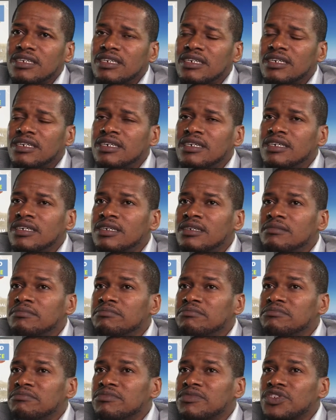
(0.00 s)

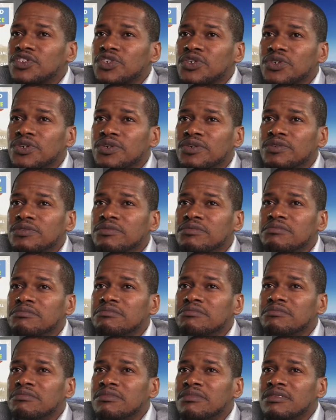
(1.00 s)
So
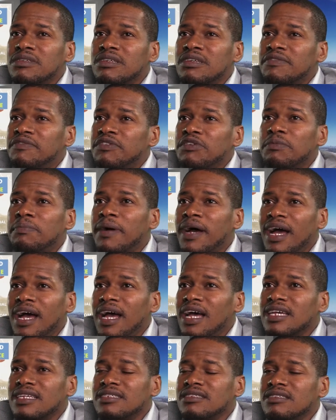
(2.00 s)
if you
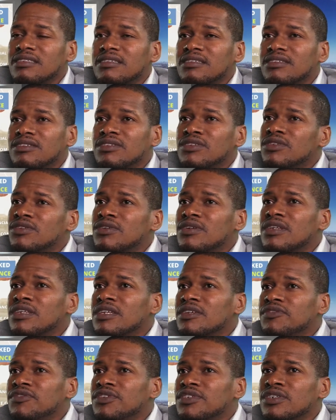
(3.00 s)
pass, you don't
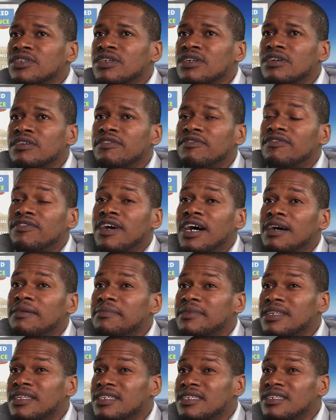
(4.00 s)
leave your
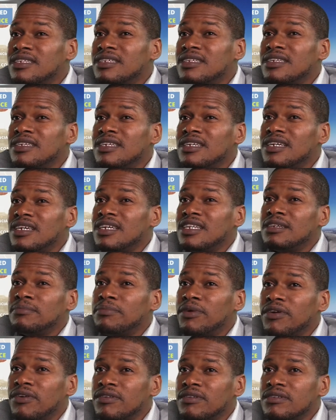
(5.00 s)
family in a
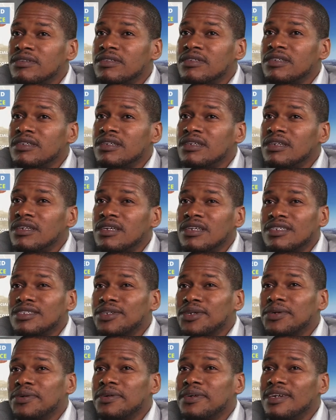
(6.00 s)
burden.
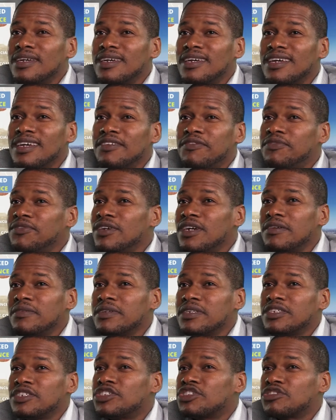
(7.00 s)
So if we're
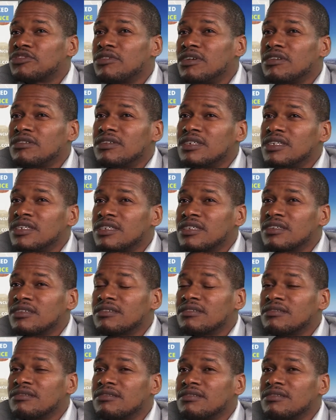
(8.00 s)
already struggling,